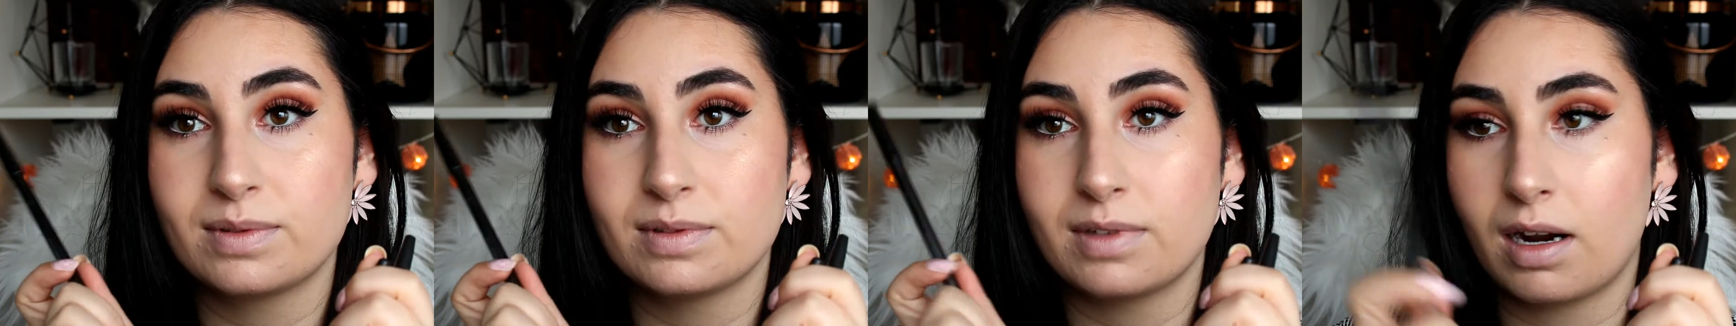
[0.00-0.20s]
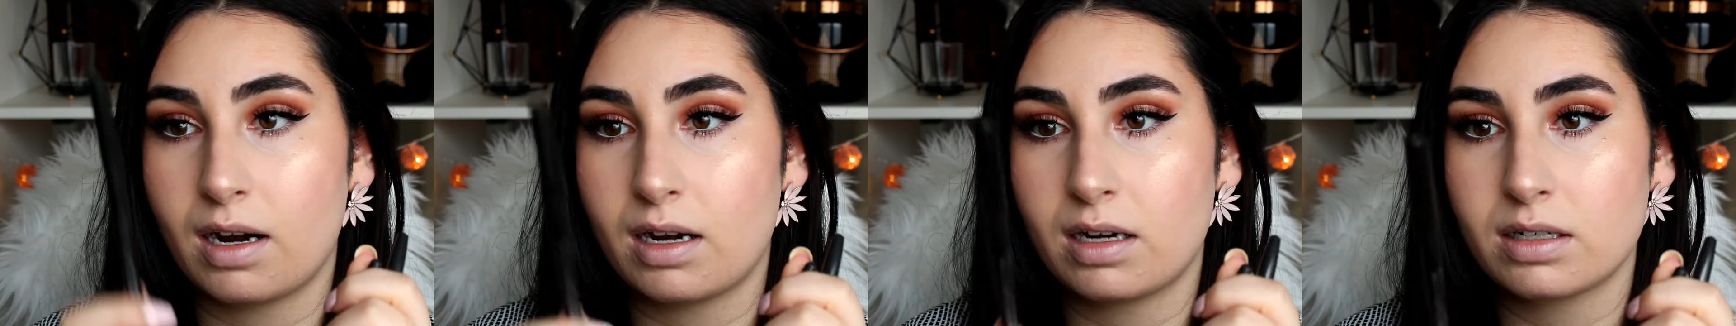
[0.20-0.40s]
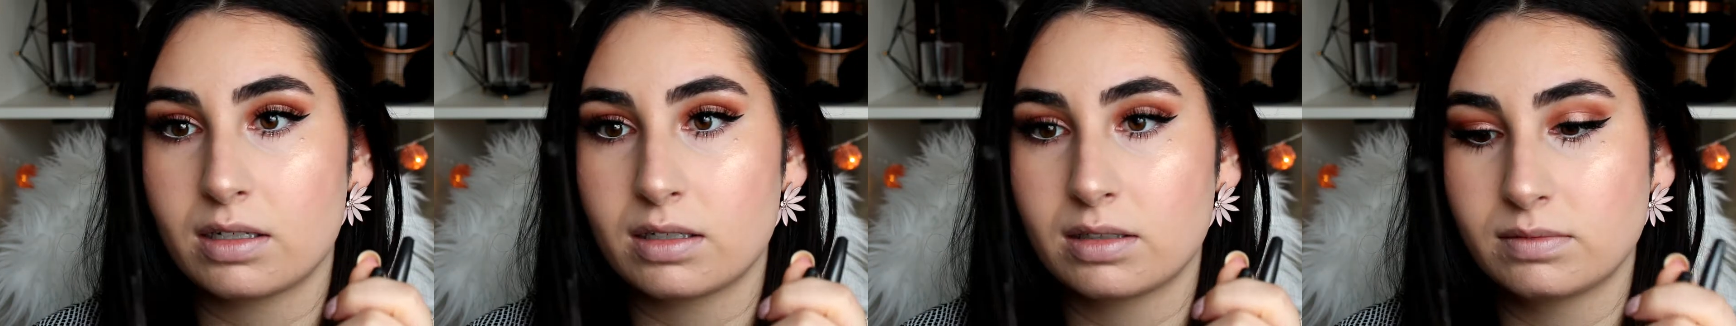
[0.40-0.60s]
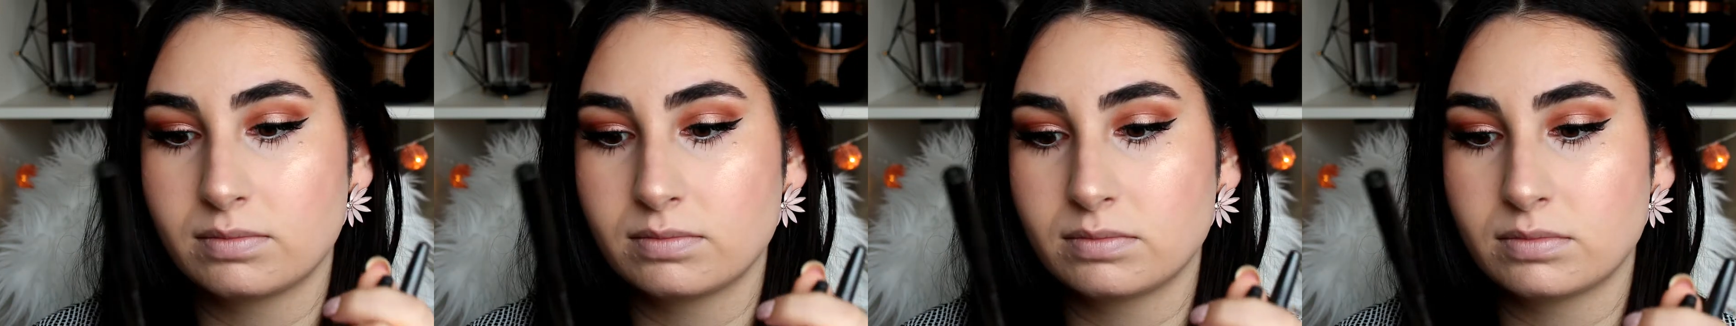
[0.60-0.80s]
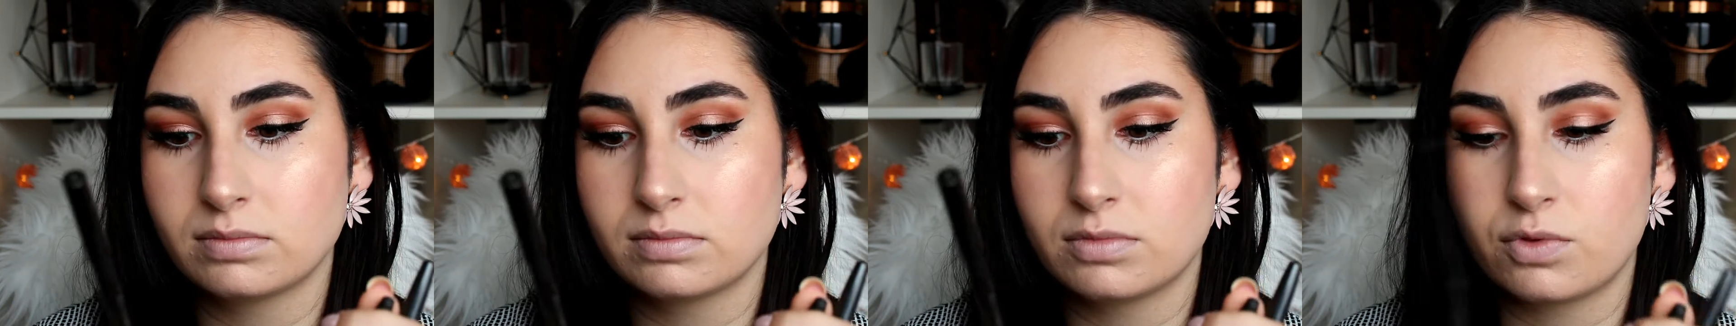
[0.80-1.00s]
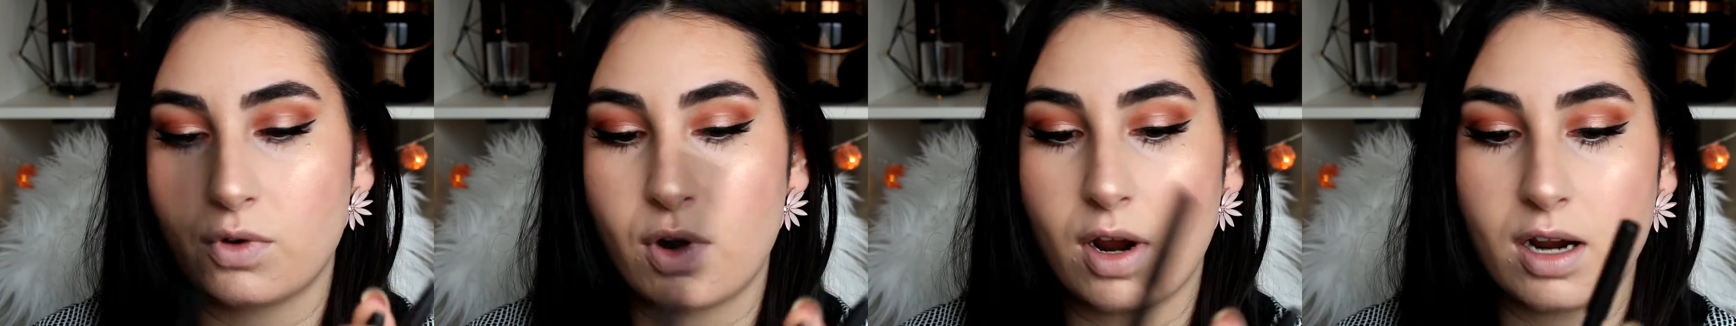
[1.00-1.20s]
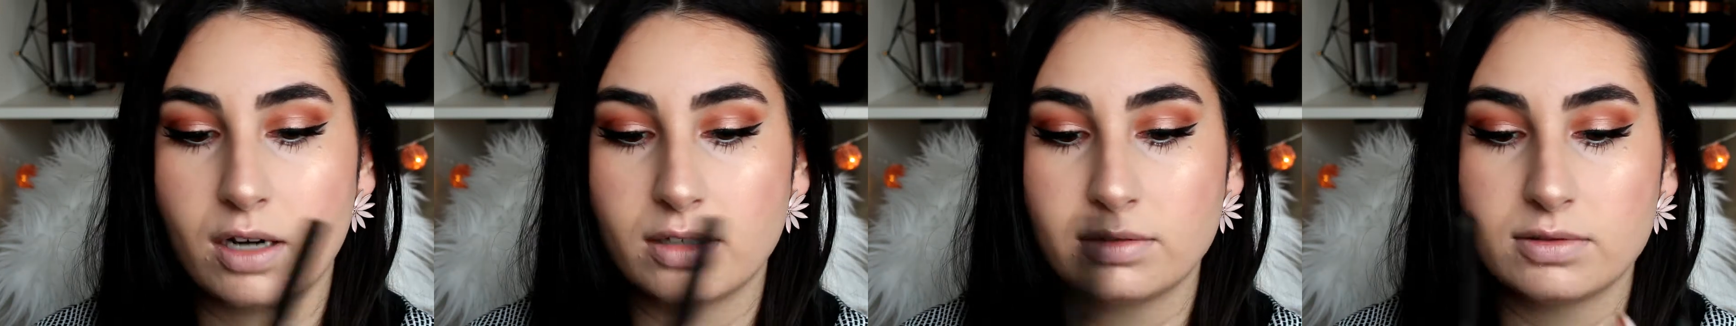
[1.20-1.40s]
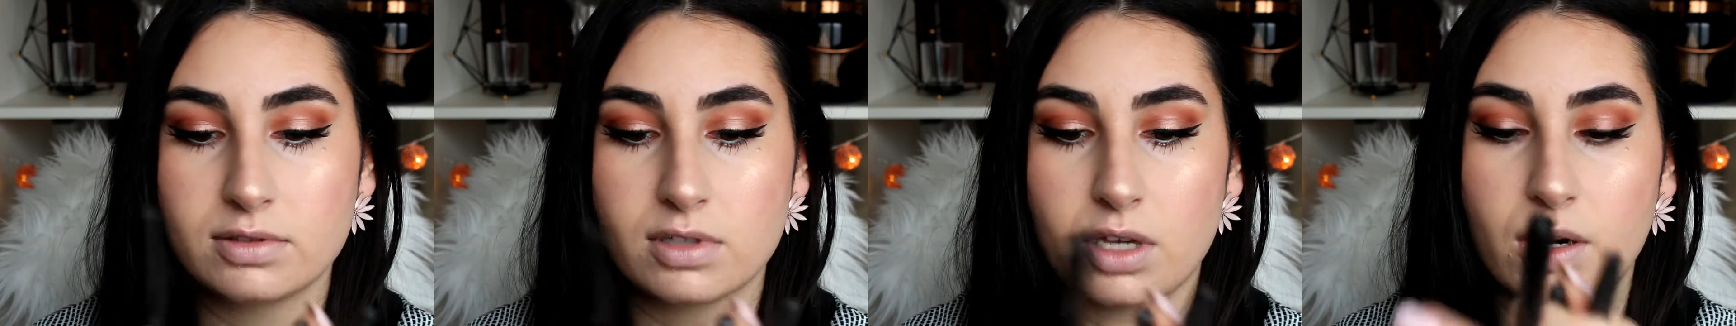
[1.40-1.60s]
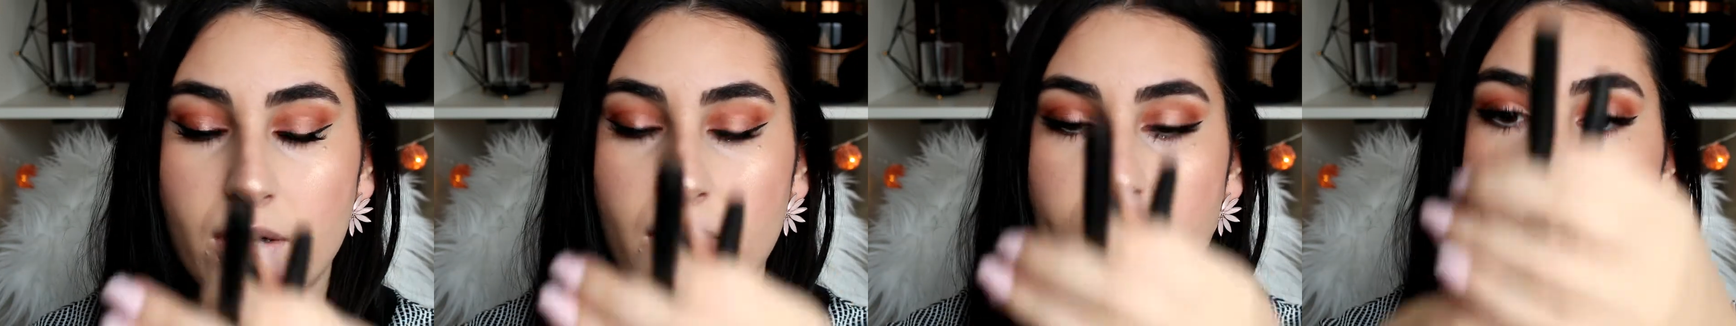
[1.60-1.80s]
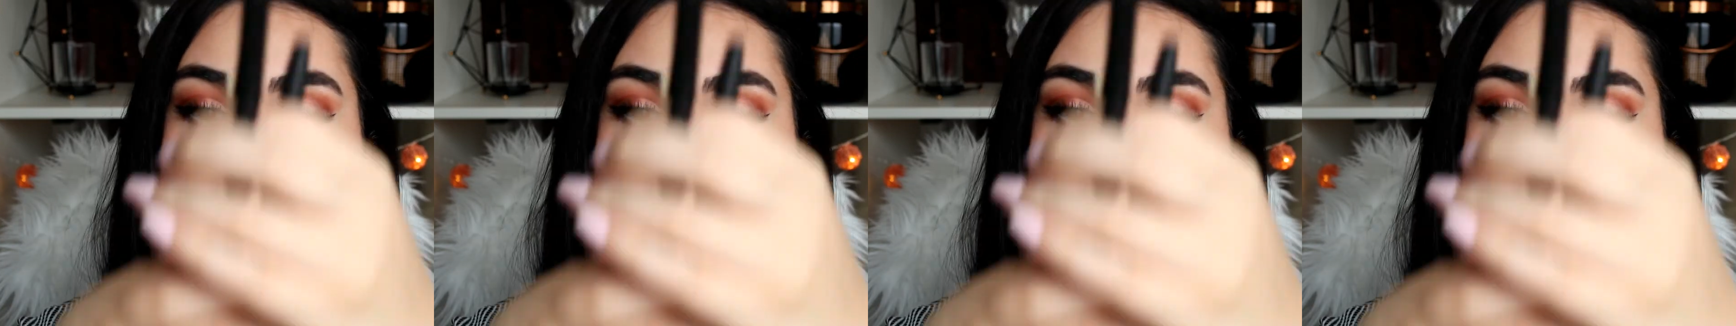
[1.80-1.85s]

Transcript: dark. Wrong, sorry.